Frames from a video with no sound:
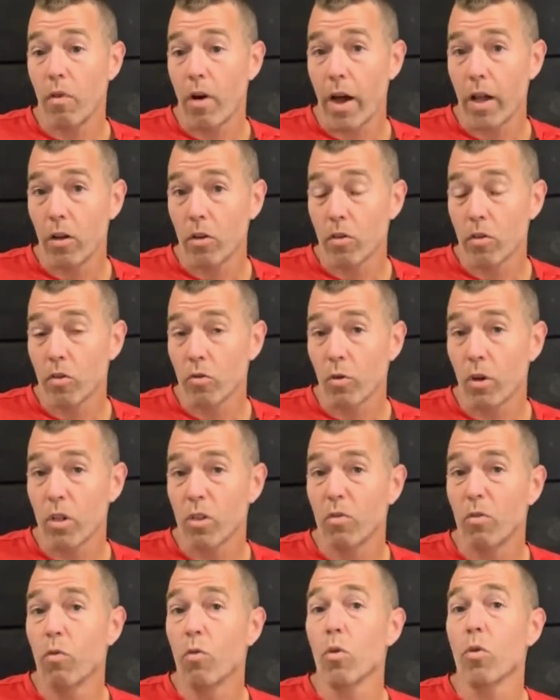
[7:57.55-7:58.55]
final stretch
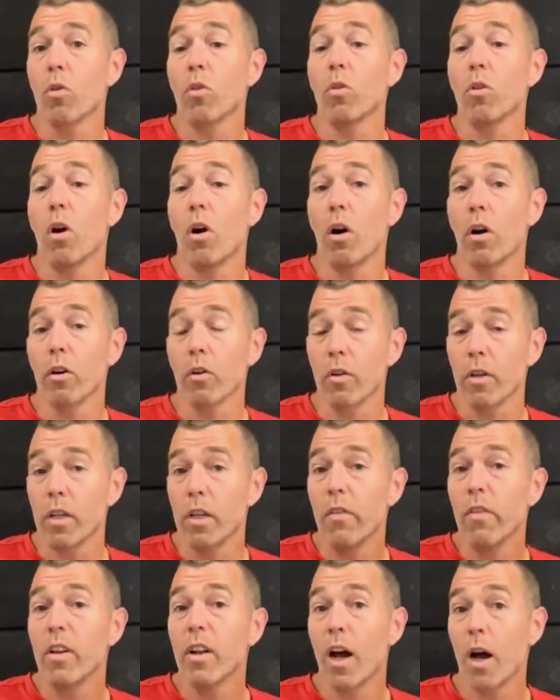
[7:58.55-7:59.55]
for longer,
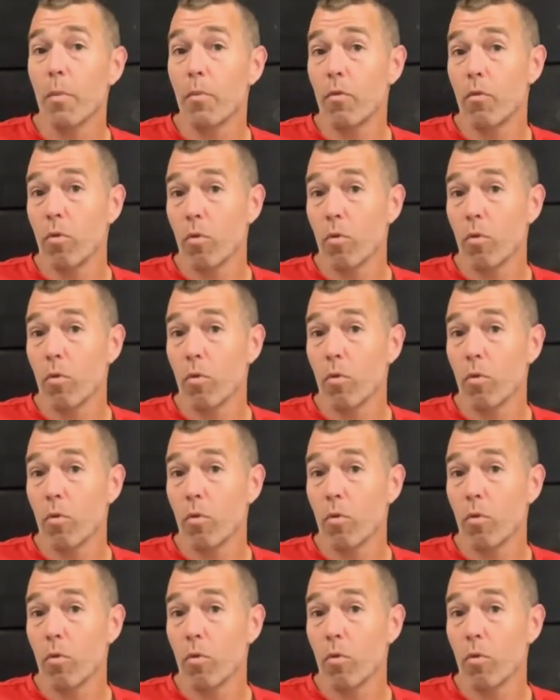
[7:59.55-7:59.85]
even up